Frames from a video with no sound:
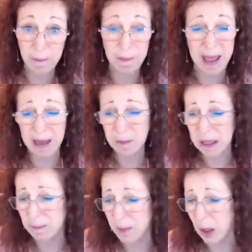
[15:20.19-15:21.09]
Bad
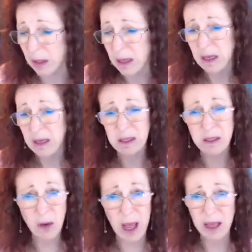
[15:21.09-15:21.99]
people,
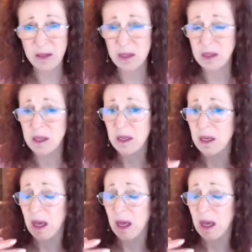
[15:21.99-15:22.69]
distrust,